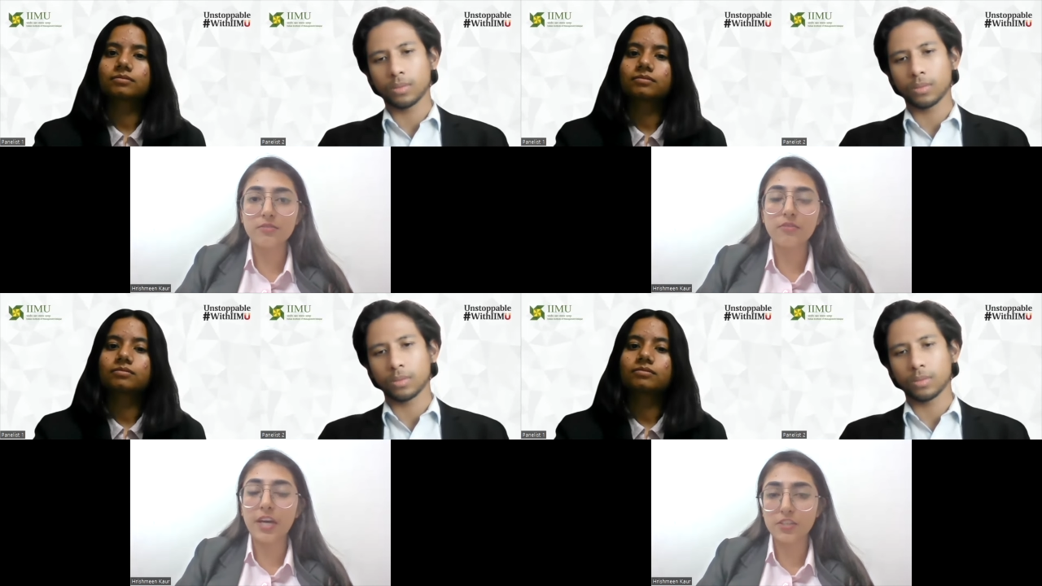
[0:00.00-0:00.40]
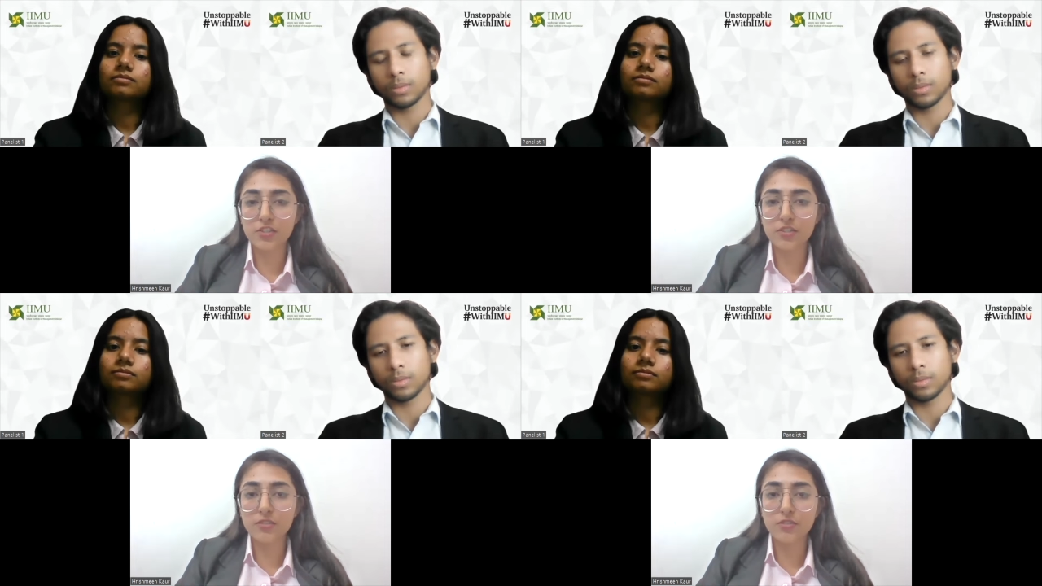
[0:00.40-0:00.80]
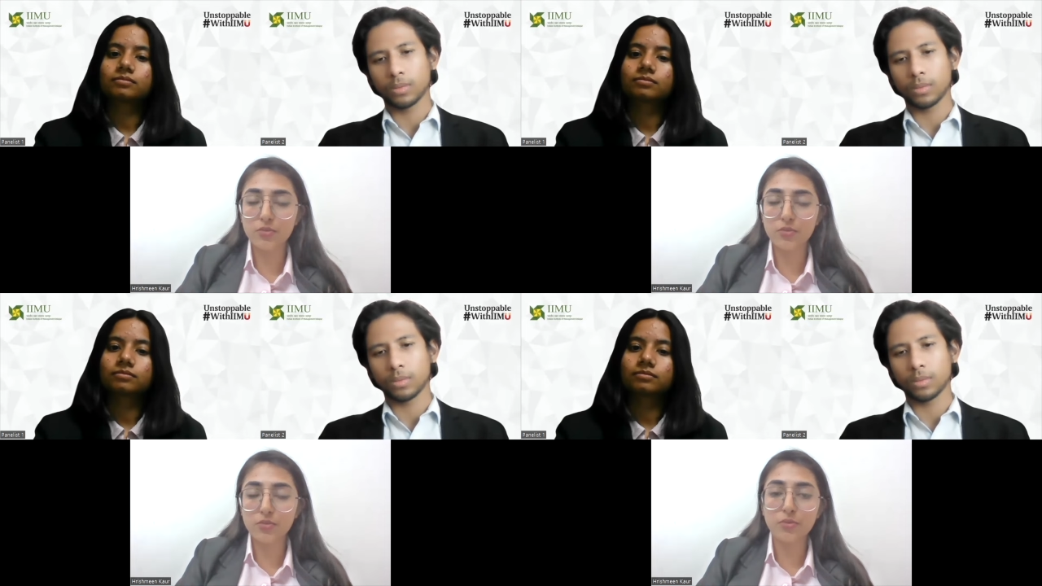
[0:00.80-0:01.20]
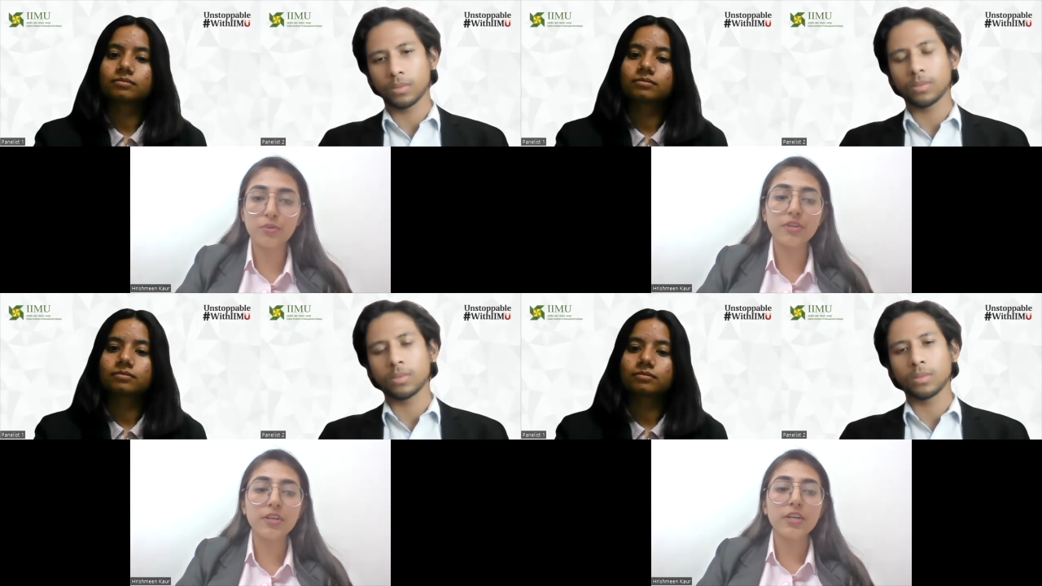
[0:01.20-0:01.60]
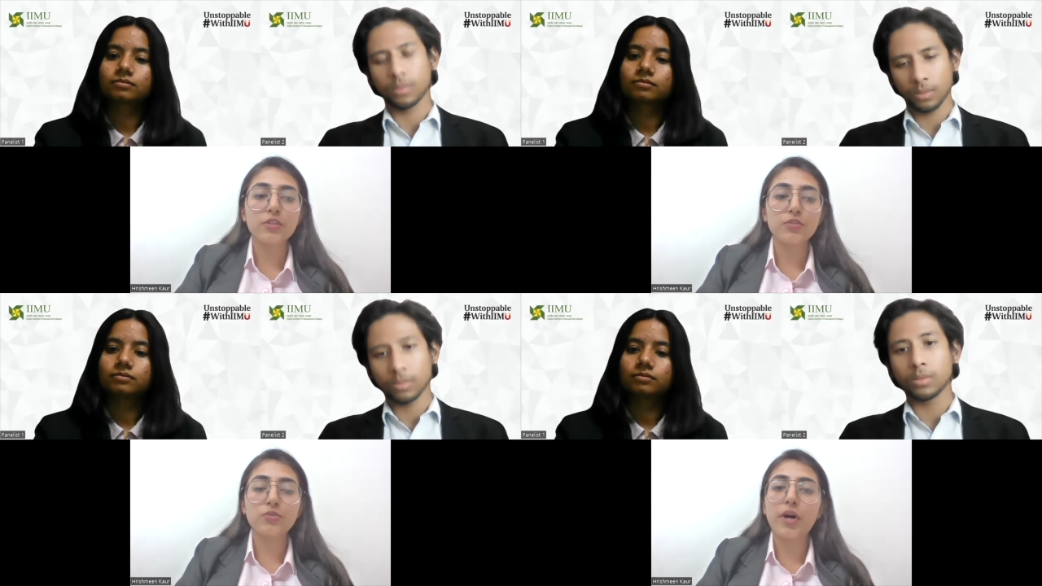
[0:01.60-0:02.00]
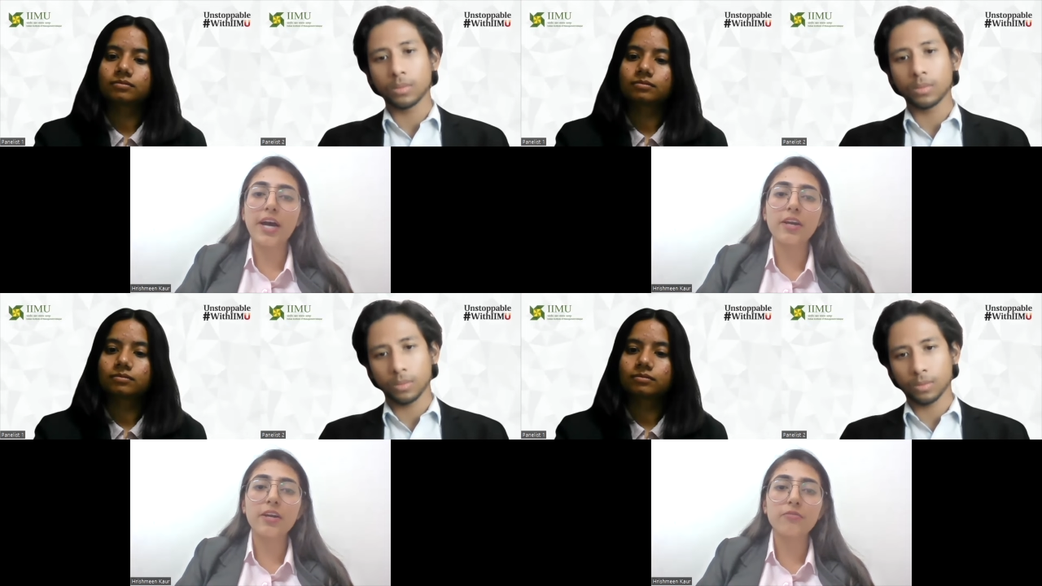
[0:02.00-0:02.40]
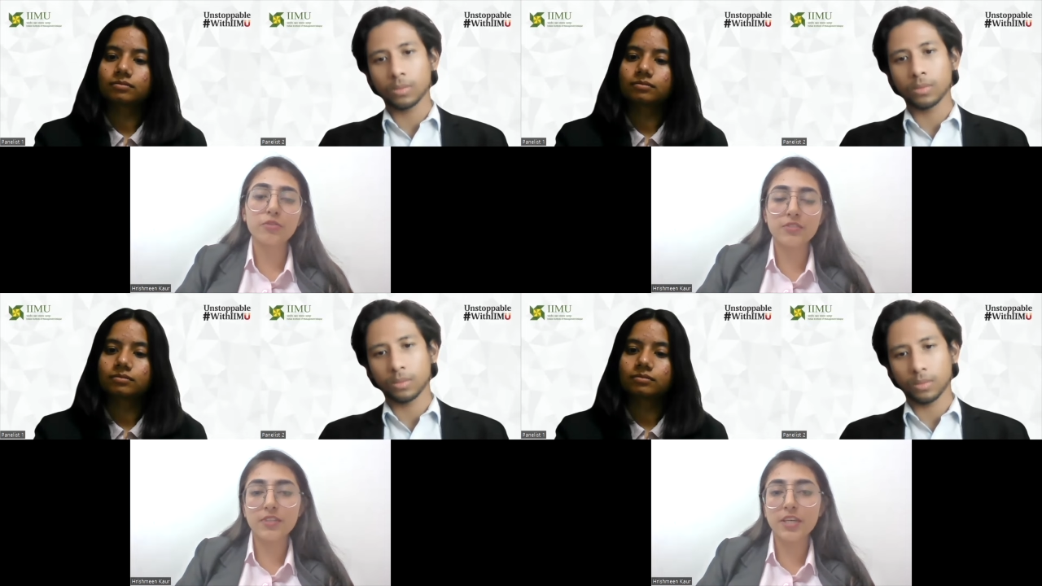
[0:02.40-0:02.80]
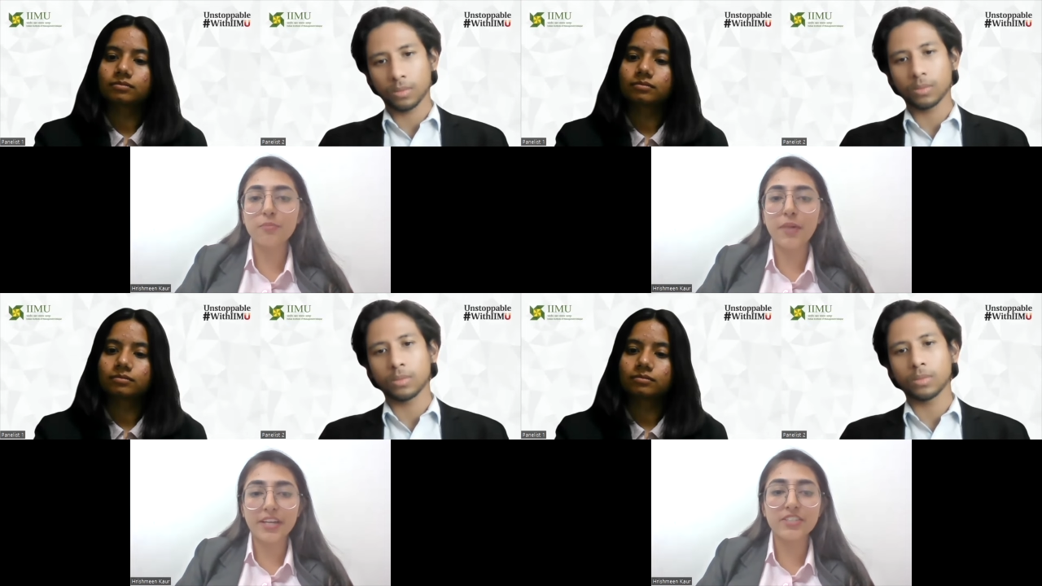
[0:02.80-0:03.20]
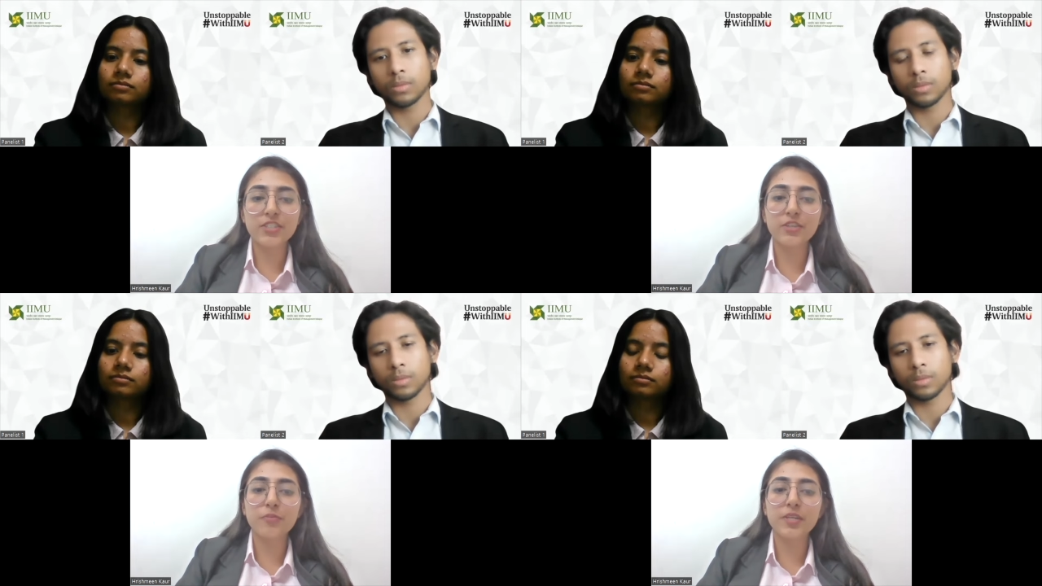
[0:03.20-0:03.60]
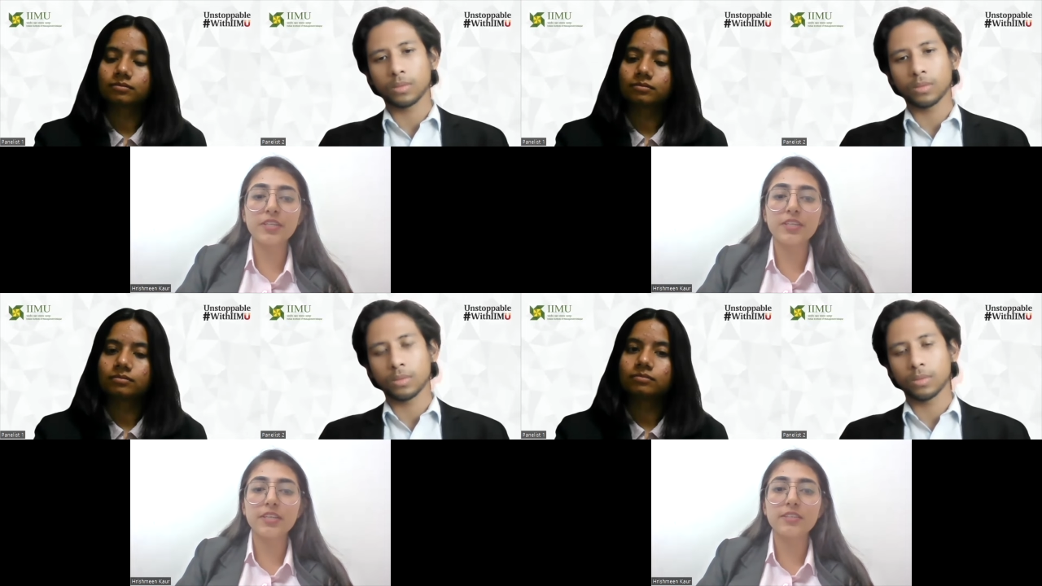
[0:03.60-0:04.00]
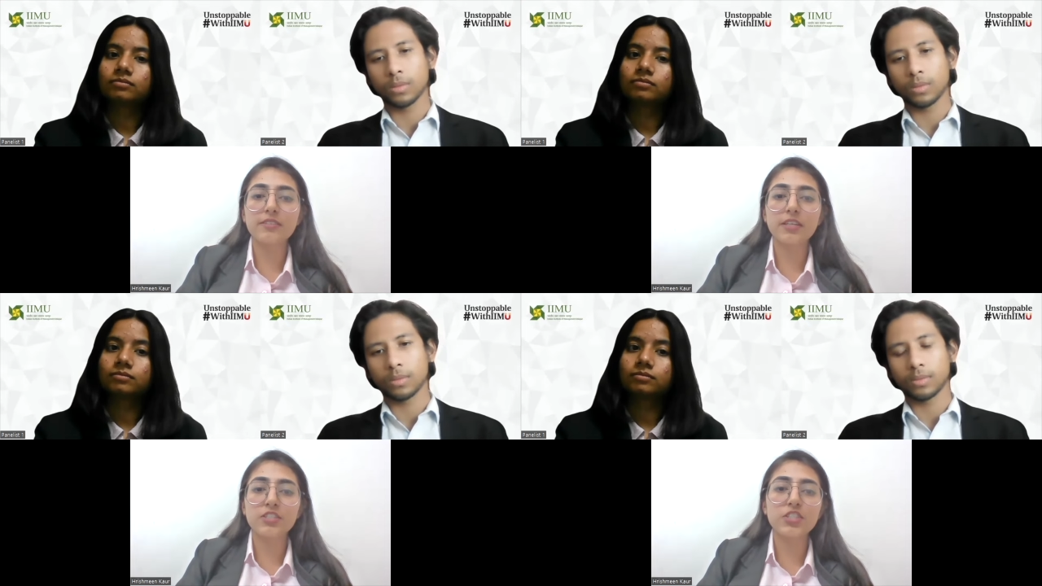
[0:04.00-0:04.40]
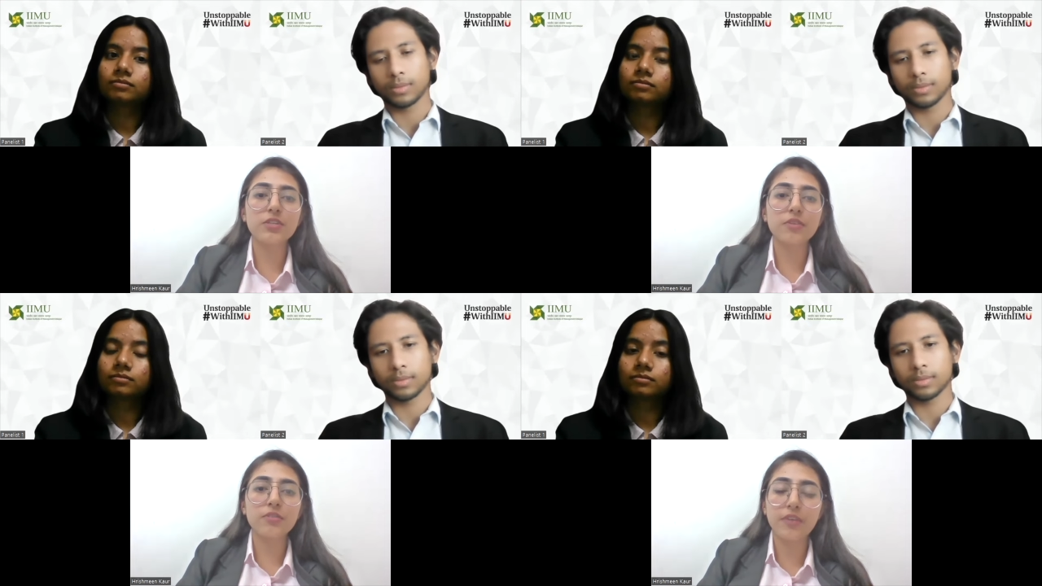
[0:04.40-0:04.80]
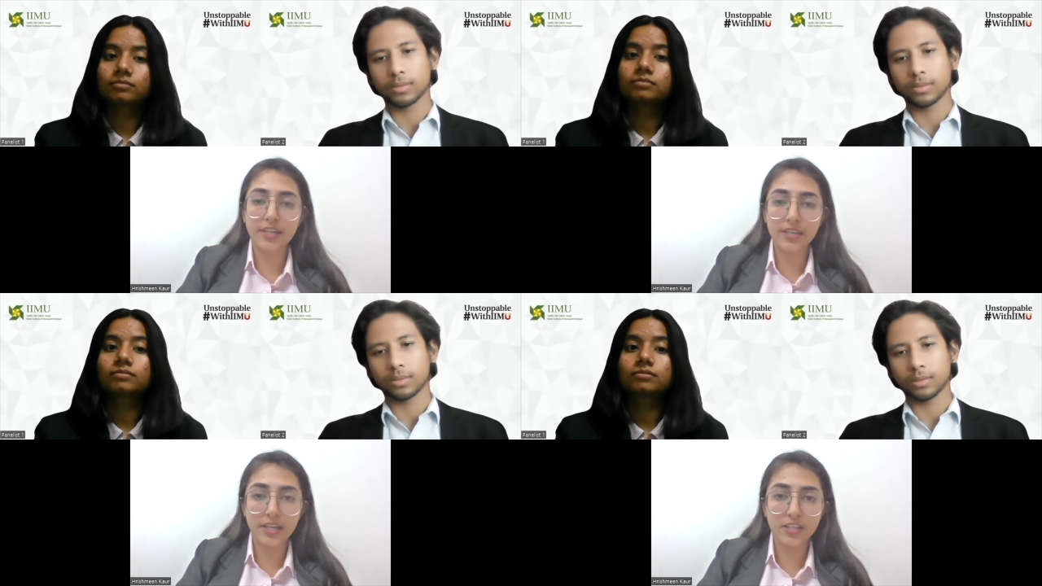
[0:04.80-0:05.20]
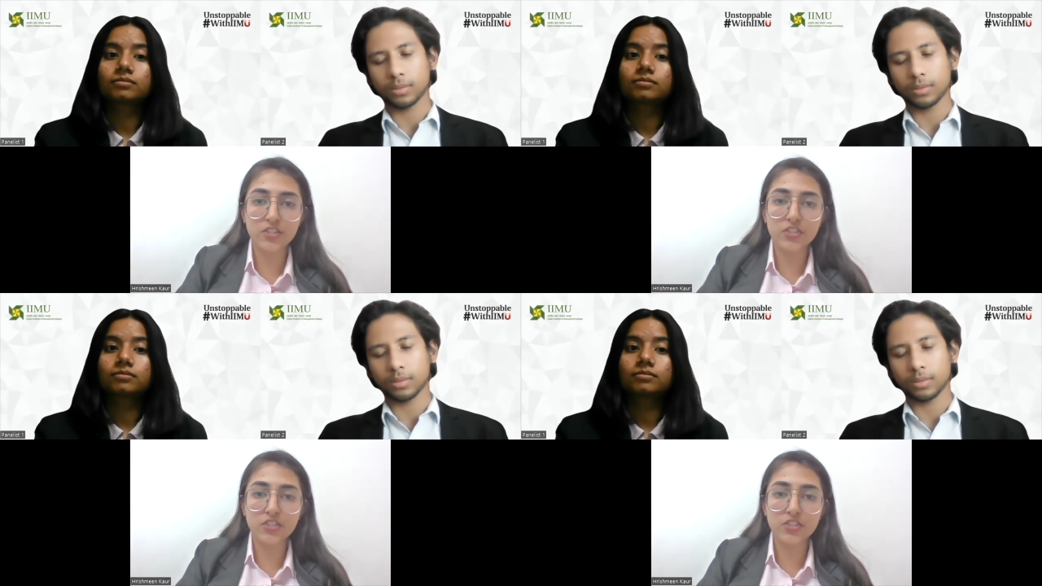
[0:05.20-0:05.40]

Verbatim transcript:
Speaker 1: fashion store. So I would say my achievement is achieving financial